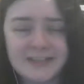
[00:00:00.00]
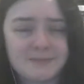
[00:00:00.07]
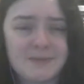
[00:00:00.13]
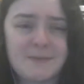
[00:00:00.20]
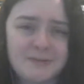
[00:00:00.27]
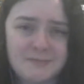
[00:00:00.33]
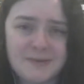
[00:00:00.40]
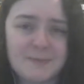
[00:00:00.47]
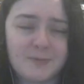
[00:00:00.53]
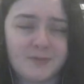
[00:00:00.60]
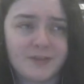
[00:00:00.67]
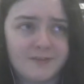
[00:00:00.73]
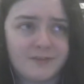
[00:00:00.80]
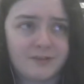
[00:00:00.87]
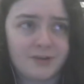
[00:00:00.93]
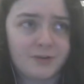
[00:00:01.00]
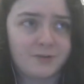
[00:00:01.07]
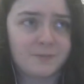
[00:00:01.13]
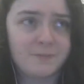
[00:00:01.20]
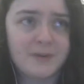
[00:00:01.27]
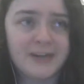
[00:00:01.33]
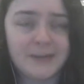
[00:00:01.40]
so maybe there are people that for a lot
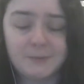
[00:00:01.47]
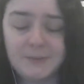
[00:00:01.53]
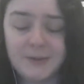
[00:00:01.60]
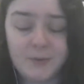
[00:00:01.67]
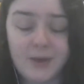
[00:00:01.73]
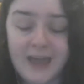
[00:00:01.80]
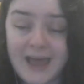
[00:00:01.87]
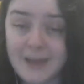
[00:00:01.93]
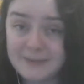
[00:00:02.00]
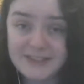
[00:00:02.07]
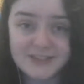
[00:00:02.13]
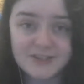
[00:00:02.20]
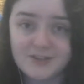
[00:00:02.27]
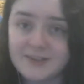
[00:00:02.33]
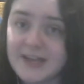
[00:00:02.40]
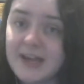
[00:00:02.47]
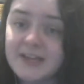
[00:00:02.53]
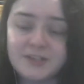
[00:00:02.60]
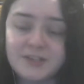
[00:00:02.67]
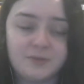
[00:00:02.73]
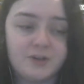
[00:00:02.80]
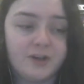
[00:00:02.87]
of money would be quite happy to do that. I
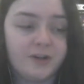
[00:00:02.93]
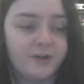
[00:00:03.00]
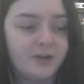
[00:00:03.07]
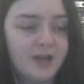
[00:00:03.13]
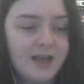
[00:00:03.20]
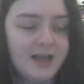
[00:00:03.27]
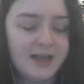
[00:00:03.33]
don't know.